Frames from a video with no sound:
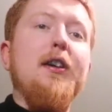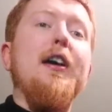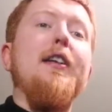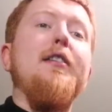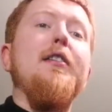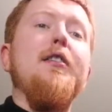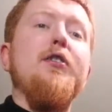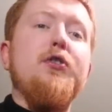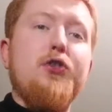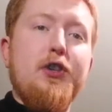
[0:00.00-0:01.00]
and
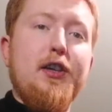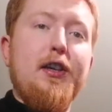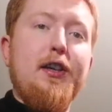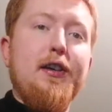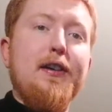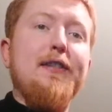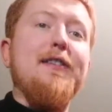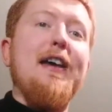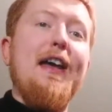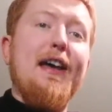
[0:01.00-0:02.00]
G
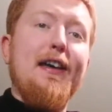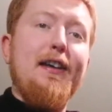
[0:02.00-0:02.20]
to A